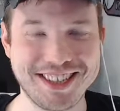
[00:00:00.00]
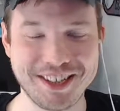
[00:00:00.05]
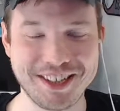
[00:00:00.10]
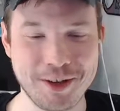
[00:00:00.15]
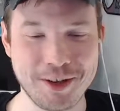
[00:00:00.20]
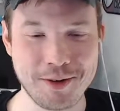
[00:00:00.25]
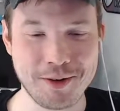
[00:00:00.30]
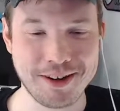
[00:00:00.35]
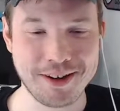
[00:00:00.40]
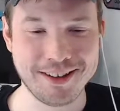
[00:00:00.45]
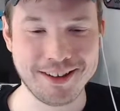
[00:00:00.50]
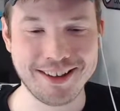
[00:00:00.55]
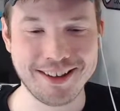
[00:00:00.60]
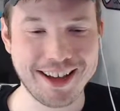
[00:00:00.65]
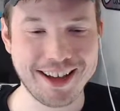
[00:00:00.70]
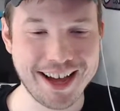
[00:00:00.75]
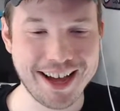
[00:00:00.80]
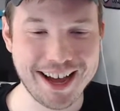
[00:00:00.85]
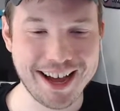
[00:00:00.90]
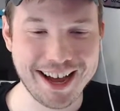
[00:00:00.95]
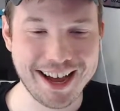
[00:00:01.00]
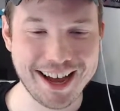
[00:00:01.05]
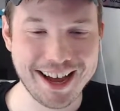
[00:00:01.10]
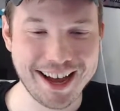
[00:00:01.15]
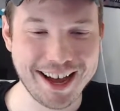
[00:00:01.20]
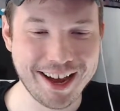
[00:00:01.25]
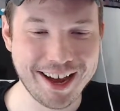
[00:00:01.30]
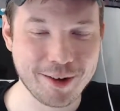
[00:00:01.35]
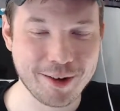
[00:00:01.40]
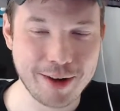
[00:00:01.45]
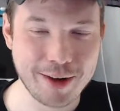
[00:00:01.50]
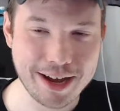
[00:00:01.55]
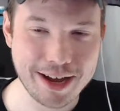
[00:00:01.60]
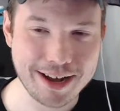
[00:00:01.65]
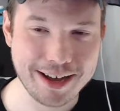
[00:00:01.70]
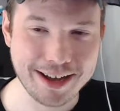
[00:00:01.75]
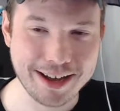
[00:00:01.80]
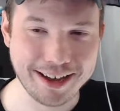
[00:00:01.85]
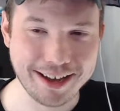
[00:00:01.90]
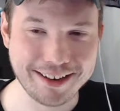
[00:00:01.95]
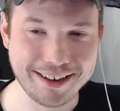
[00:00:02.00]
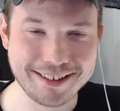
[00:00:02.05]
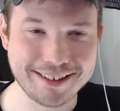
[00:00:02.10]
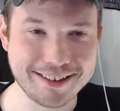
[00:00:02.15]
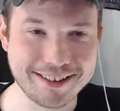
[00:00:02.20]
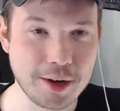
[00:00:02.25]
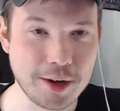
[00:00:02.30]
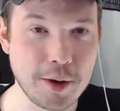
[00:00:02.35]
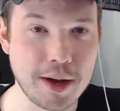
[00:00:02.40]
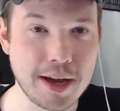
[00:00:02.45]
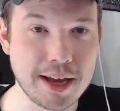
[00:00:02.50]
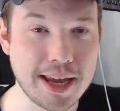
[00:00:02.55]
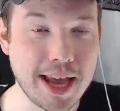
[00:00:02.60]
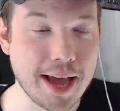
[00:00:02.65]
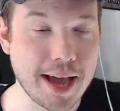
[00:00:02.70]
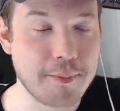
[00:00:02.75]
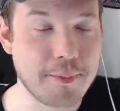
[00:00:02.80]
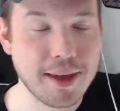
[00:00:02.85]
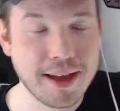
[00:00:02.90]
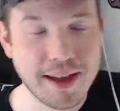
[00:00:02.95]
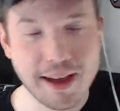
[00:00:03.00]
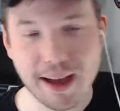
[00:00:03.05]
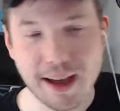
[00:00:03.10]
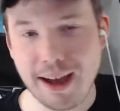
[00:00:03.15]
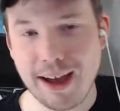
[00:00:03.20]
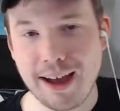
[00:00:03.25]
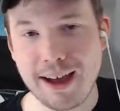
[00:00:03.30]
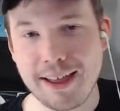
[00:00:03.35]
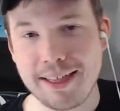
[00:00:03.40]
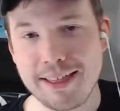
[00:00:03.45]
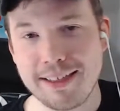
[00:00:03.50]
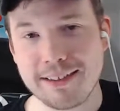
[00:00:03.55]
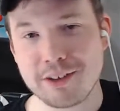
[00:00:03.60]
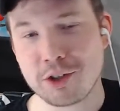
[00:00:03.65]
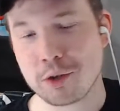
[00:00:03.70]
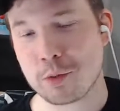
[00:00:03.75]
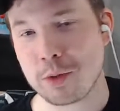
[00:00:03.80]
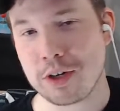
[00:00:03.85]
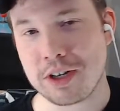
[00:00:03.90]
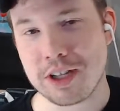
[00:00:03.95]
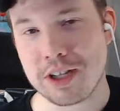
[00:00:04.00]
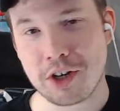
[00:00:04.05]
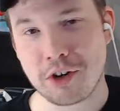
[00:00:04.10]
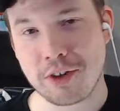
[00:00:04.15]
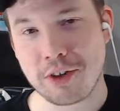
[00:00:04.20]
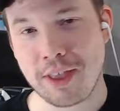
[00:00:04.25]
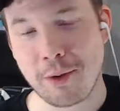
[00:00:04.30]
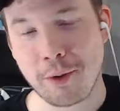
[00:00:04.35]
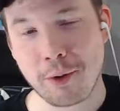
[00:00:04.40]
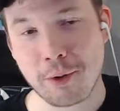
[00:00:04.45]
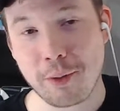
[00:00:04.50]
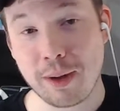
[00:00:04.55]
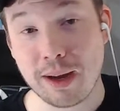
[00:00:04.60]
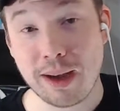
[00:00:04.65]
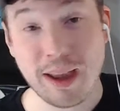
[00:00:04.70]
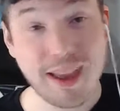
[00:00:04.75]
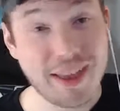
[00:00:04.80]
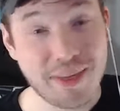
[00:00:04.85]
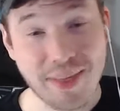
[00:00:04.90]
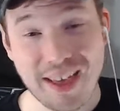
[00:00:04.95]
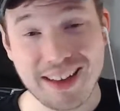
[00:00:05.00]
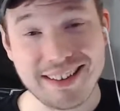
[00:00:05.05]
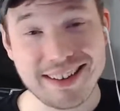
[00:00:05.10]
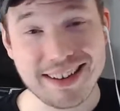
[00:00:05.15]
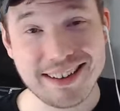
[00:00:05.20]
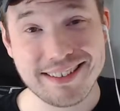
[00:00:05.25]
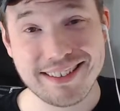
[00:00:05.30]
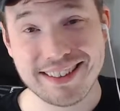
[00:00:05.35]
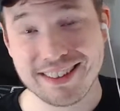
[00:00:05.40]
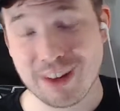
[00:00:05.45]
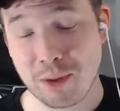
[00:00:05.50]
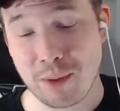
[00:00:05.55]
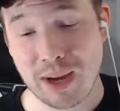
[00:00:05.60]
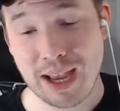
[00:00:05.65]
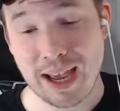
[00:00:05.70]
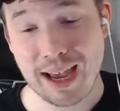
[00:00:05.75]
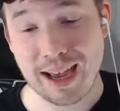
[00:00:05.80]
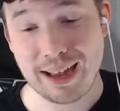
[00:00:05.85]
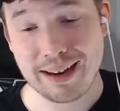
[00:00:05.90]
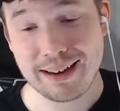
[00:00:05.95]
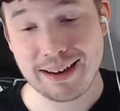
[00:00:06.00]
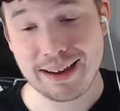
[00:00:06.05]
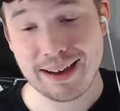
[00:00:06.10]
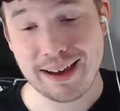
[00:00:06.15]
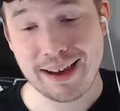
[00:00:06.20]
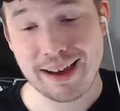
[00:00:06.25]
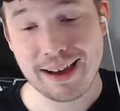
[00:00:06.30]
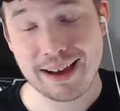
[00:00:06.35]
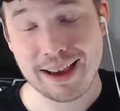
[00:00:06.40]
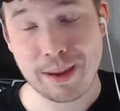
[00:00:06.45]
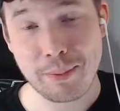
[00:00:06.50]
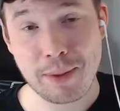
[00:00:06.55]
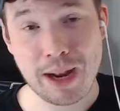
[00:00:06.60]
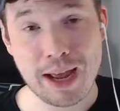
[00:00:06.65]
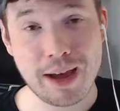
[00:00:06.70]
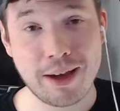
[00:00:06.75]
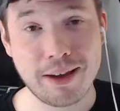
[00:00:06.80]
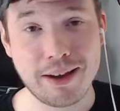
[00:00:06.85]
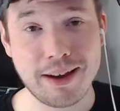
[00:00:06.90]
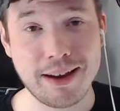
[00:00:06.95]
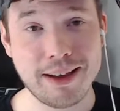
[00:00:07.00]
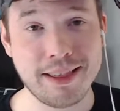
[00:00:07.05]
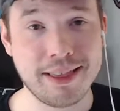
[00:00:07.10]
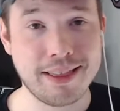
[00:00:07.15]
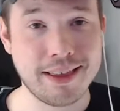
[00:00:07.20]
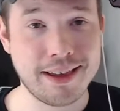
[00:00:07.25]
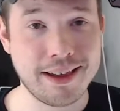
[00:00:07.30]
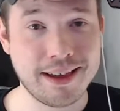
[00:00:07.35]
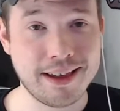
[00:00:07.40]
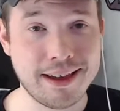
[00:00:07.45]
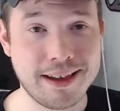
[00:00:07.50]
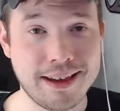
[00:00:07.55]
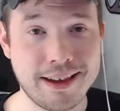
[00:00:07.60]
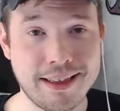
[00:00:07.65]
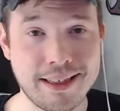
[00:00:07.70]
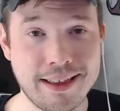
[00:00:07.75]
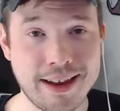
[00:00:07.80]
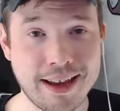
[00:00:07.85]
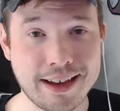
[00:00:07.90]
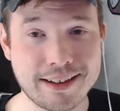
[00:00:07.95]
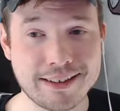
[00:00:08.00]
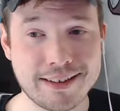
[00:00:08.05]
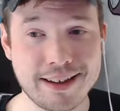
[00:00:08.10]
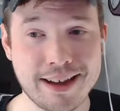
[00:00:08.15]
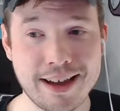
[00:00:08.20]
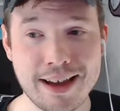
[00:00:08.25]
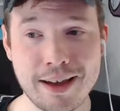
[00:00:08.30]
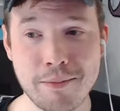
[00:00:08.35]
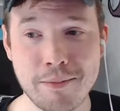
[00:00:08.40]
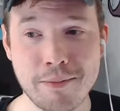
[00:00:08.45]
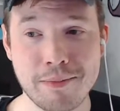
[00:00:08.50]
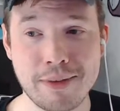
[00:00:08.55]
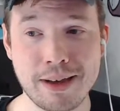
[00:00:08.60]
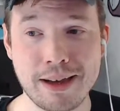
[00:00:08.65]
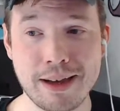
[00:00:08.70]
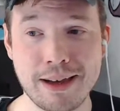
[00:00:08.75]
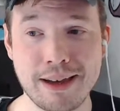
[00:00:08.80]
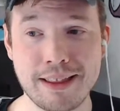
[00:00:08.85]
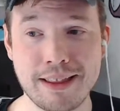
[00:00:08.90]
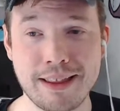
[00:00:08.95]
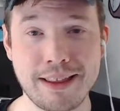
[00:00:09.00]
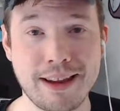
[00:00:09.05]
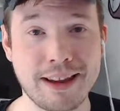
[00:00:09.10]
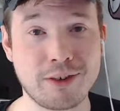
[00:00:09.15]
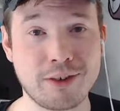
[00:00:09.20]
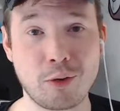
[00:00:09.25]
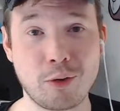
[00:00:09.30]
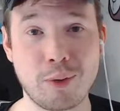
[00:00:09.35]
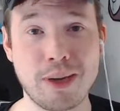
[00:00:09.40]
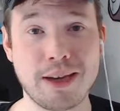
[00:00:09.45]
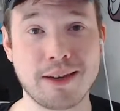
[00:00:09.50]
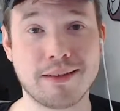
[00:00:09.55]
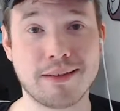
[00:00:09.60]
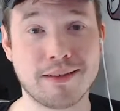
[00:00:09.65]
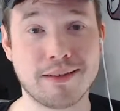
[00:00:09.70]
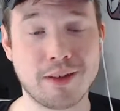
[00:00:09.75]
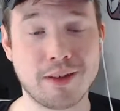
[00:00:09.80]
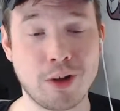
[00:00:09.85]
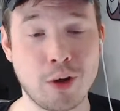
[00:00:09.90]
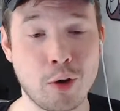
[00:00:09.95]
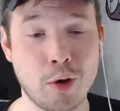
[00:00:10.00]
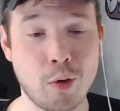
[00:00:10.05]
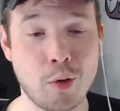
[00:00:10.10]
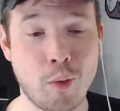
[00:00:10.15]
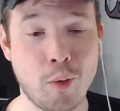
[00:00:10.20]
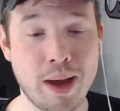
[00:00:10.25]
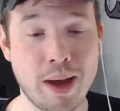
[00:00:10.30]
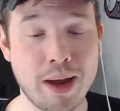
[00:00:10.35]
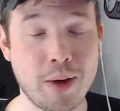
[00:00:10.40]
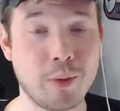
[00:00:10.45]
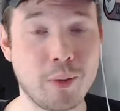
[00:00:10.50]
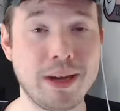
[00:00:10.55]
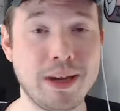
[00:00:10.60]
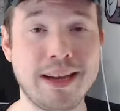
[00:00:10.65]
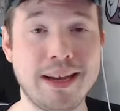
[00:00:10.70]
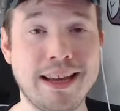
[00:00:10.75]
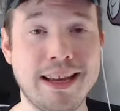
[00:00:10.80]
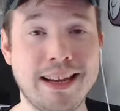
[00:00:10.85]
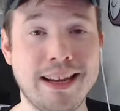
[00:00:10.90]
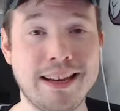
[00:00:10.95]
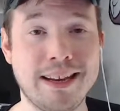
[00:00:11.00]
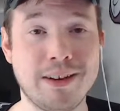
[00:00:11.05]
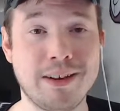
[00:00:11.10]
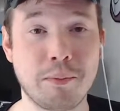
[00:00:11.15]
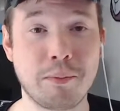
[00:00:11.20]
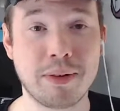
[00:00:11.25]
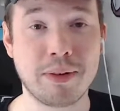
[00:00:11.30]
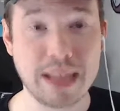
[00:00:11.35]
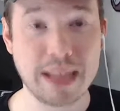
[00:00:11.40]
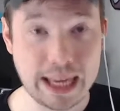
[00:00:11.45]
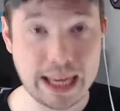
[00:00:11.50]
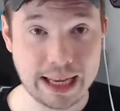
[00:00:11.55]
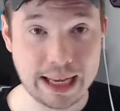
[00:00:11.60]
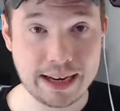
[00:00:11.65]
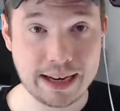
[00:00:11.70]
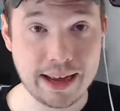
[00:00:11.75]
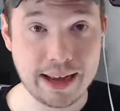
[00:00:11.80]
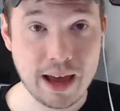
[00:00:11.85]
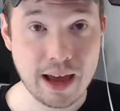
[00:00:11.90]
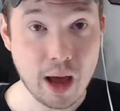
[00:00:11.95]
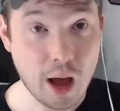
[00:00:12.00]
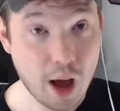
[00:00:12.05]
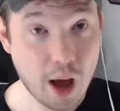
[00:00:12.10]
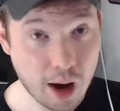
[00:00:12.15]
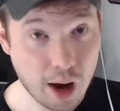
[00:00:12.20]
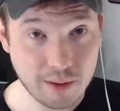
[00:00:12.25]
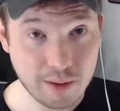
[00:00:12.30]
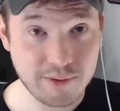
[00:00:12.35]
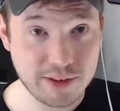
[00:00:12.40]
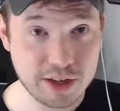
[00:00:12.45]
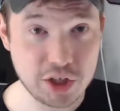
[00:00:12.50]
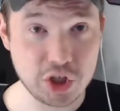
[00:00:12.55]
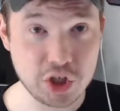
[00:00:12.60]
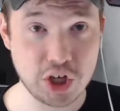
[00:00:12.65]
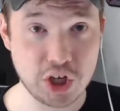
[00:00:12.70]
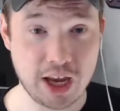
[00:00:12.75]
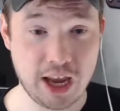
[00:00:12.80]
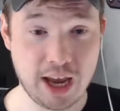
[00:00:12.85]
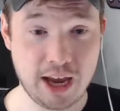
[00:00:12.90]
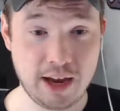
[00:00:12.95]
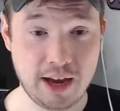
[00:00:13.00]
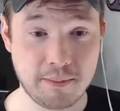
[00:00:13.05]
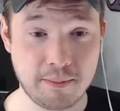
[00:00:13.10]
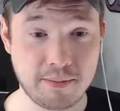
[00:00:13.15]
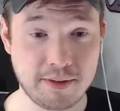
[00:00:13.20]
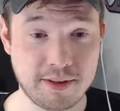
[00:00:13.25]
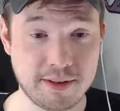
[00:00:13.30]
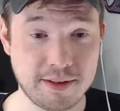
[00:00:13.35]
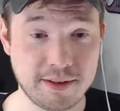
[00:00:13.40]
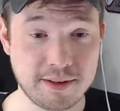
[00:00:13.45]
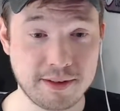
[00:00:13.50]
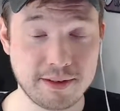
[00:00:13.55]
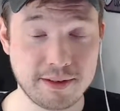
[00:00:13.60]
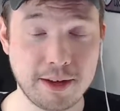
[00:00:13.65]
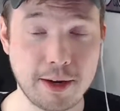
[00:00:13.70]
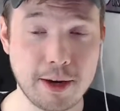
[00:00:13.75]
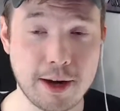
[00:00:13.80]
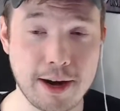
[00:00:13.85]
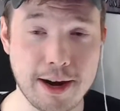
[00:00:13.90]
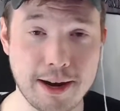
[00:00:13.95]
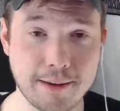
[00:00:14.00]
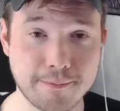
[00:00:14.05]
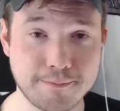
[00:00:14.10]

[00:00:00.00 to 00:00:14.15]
O'Neal. Right on. So just want to touch on that real quick. That's it. That's all we got coming out in the next time in the next 2 weeks. So why don't we get into playing our video games? All right.